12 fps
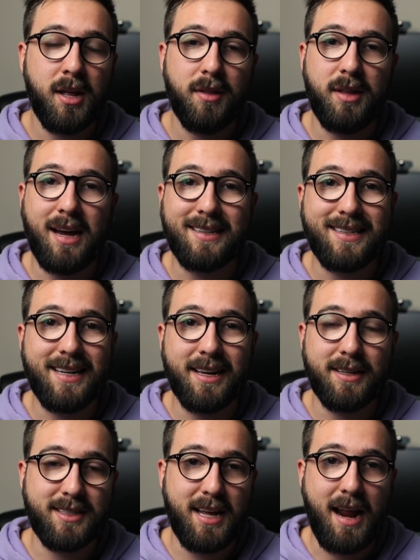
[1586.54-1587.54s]
The idea
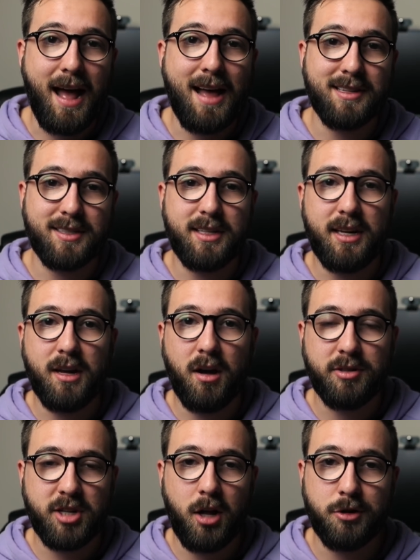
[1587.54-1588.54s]
is that as the
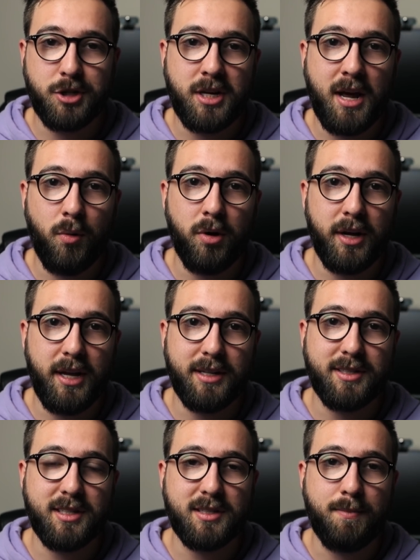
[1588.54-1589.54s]
Ontology network
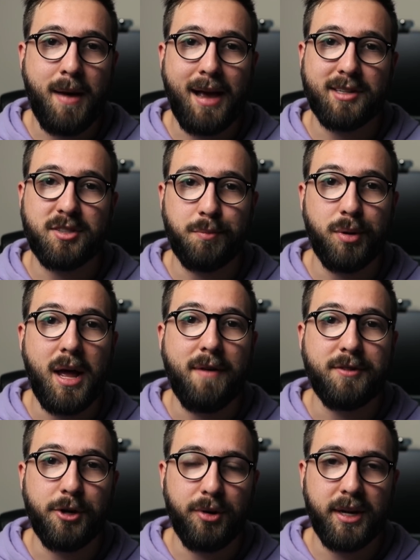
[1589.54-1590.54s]
hits its max supply
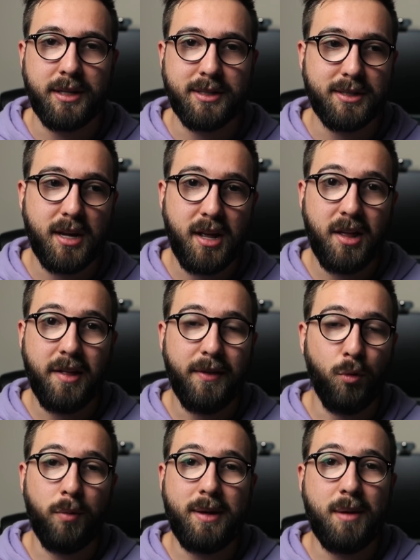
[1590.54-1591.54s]
of tokens,
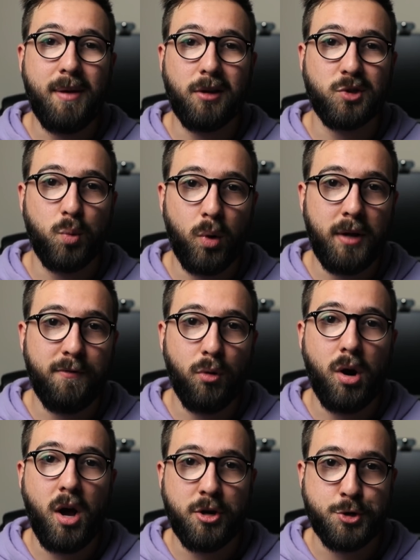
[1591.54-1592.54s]
there will be about
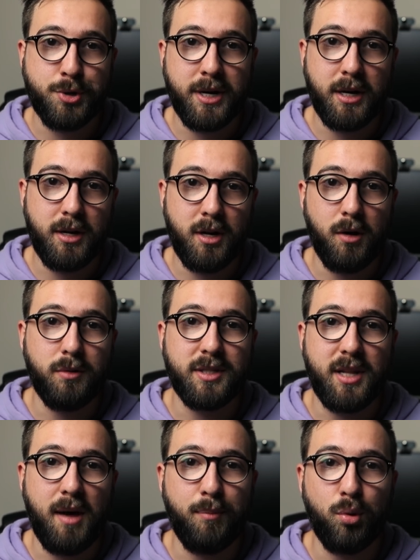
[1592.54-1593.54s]
2,400 nodes in
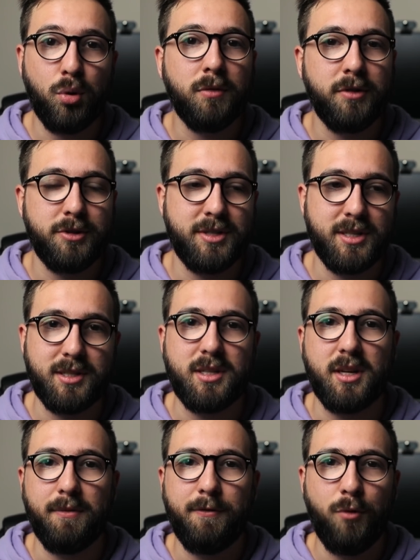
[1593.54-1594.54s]
that pool versus
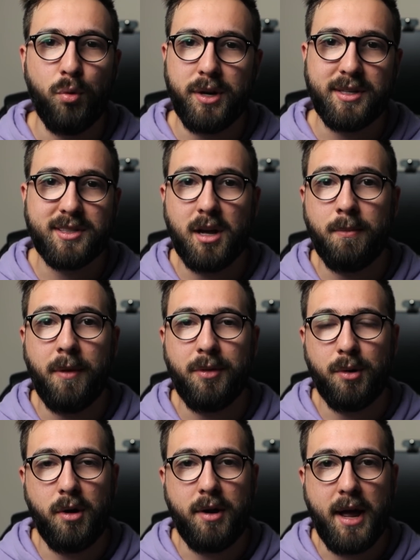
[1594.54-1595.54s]
the 40 some that
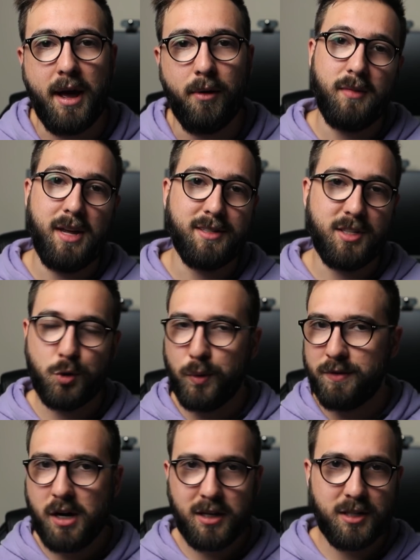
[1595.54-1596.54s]
there are now. And since we've
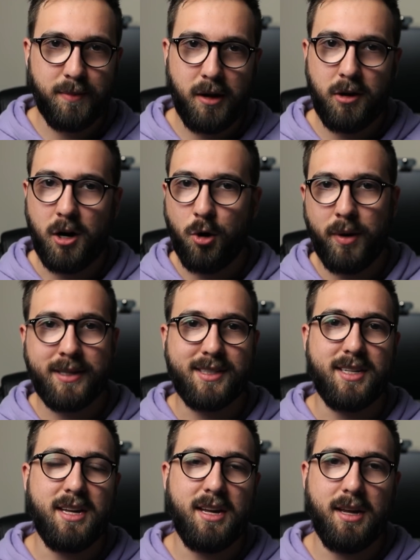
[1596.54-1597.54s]
talked about
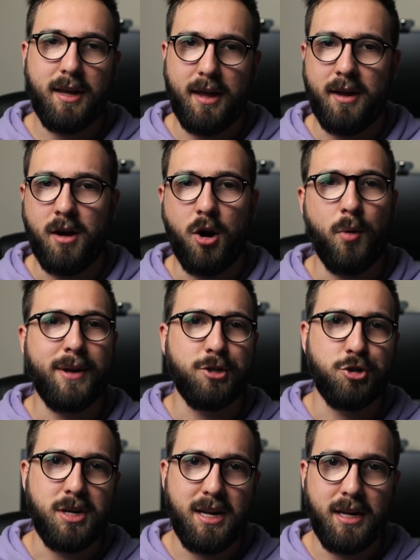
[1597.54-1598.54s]
ONT and
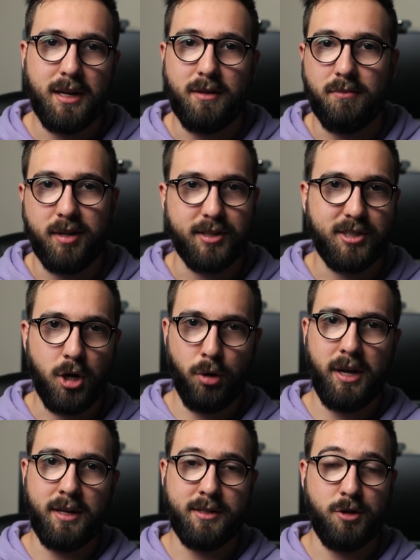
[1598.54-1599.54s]
ONG and these
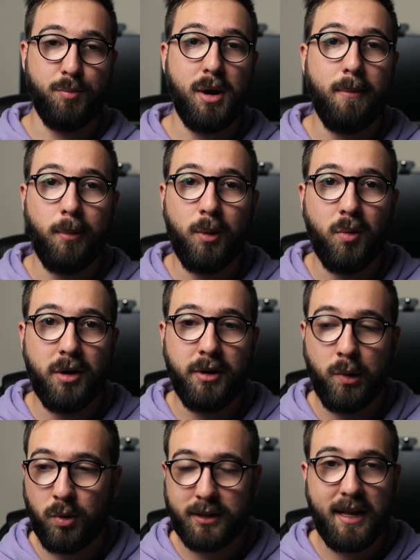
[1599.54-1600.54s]
tokens, you're probably
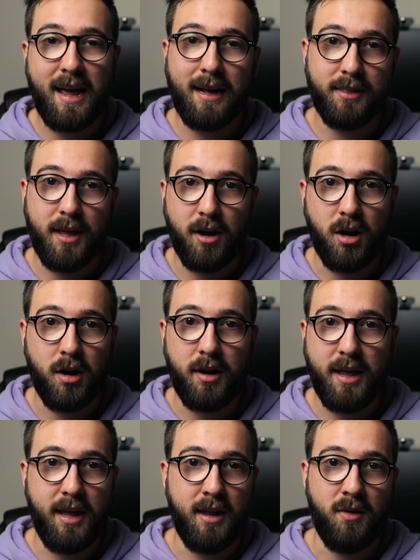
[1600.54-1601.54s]
wondering what the heck they are
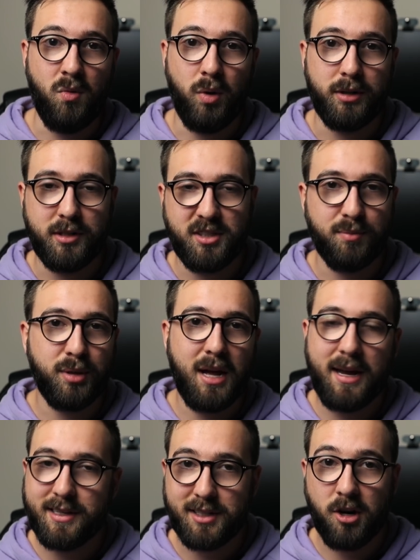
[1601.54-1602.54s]
and what the
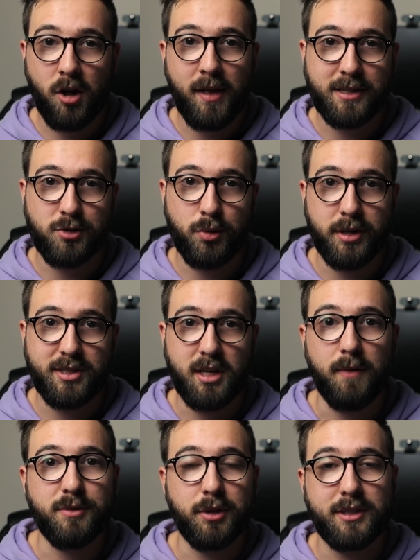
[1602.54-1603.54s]
supply is and all that sort of
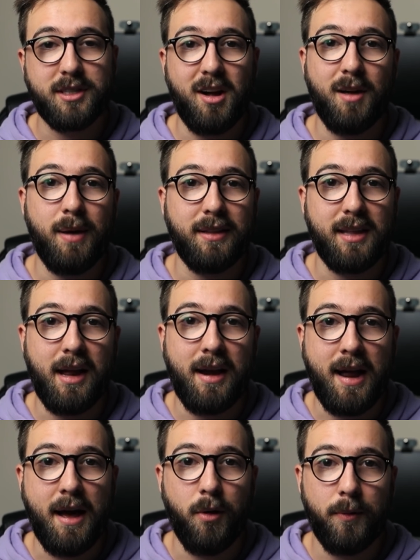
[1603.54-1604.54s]
stuff. So let's talk about that
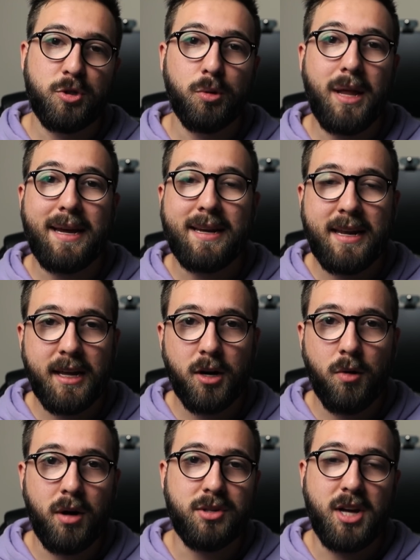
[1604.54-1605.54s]
now. So like
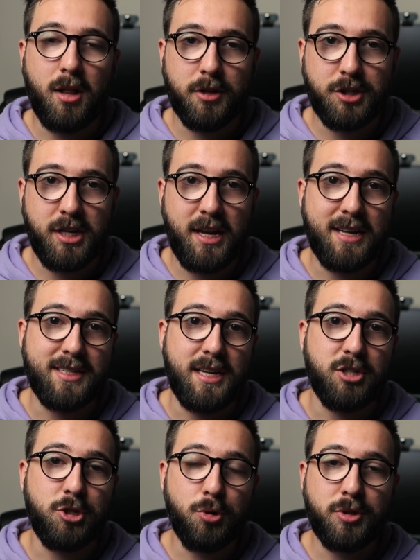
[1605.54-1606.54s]
NEO, Ontology is a
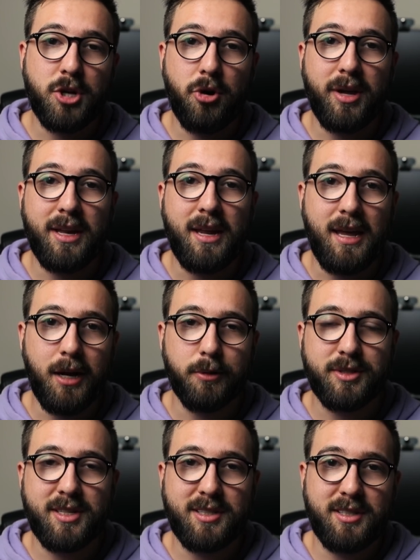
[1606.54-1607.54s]
2-token
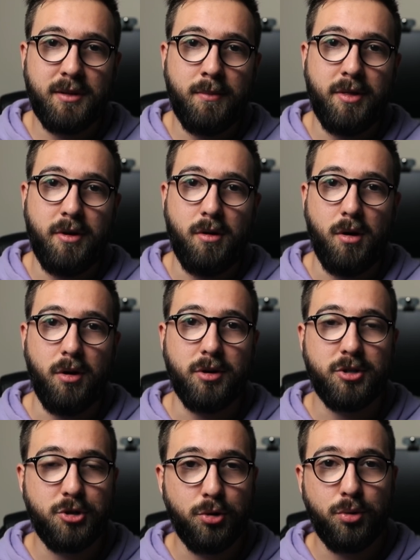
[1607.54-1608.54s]
ecosystem. There are
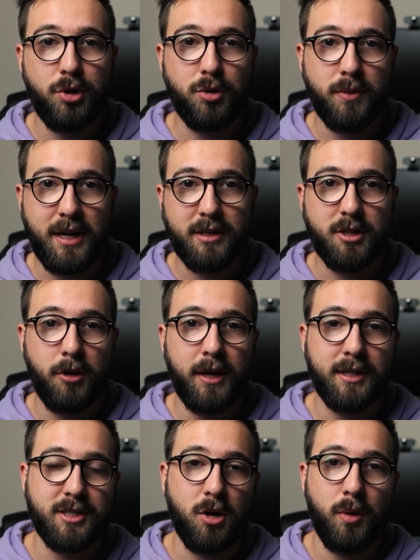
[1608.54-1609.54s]
2 unique
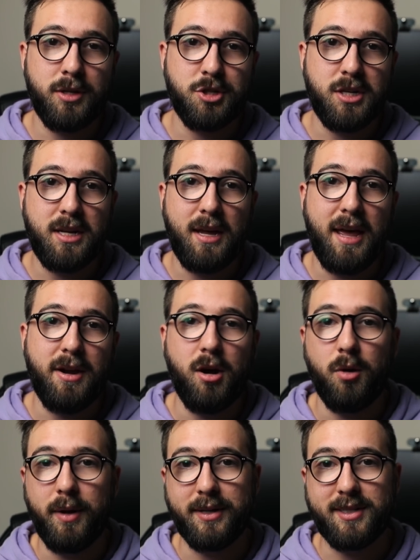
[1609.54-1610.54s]
tokens, ONG and
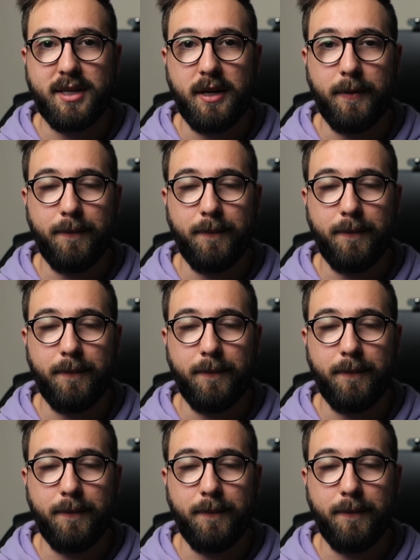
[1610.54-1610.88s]
ONT.